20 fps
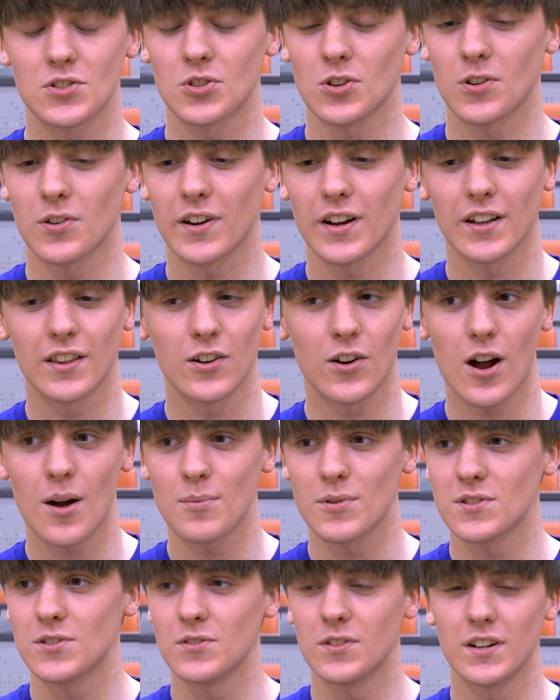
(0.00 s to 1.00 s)
extracurricular
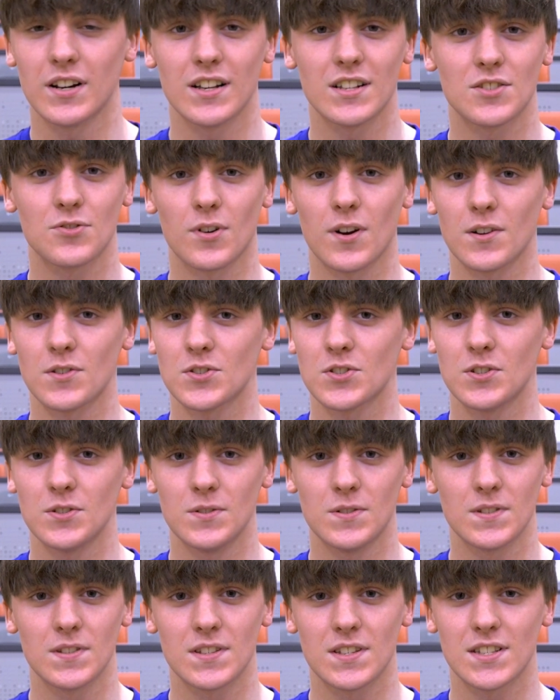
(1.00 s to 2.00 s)
opportunities for our
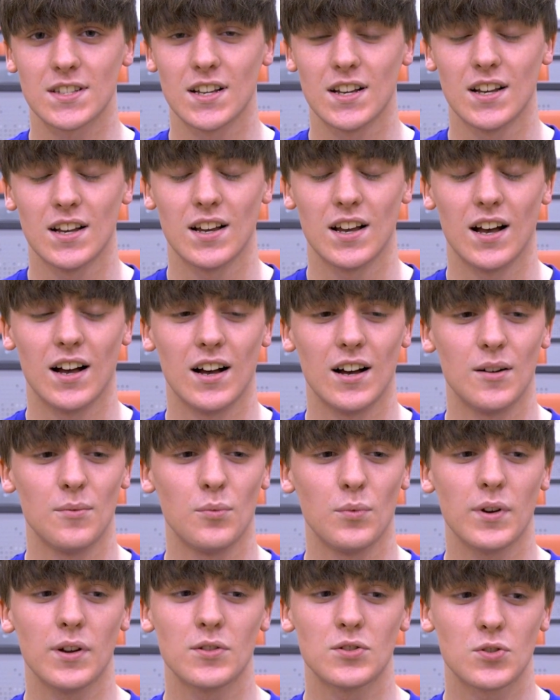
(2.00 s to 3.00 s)
students.
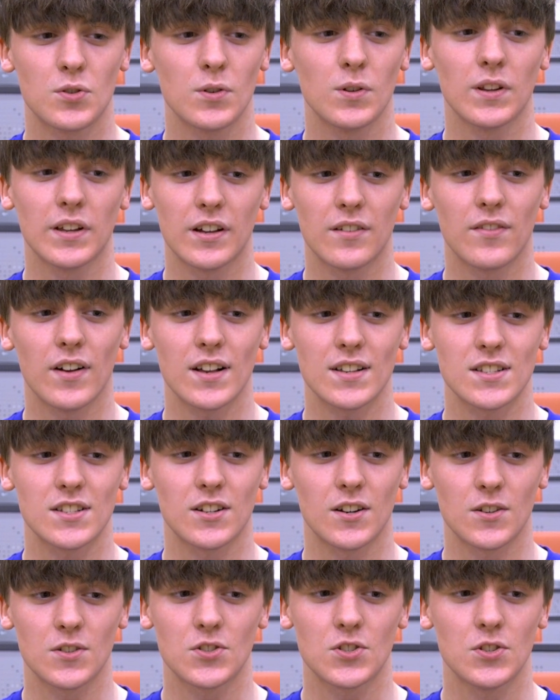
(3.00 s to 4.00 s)
Um, we truly invest
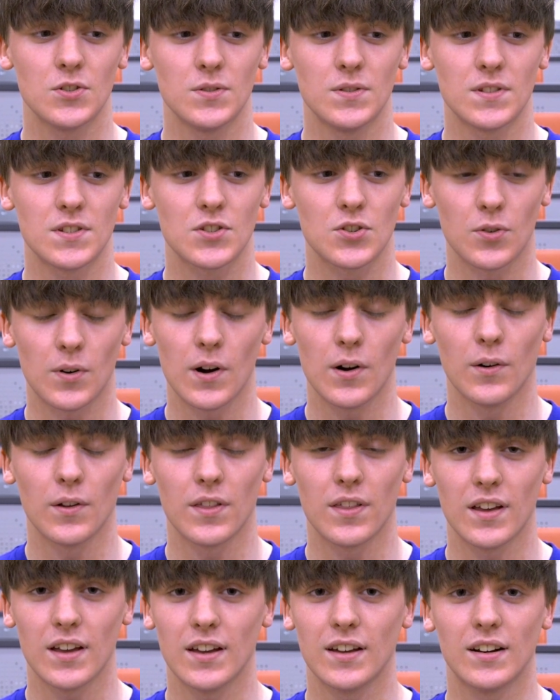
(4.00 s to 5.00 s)
in our students'
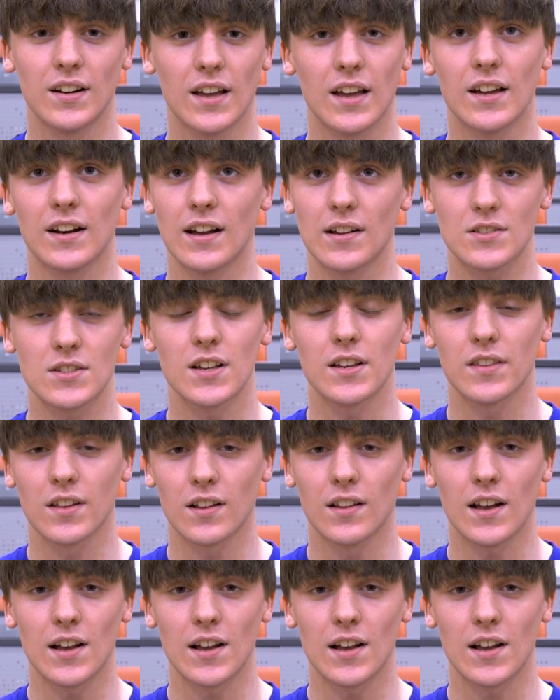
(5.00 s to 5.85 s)
growth in and outside the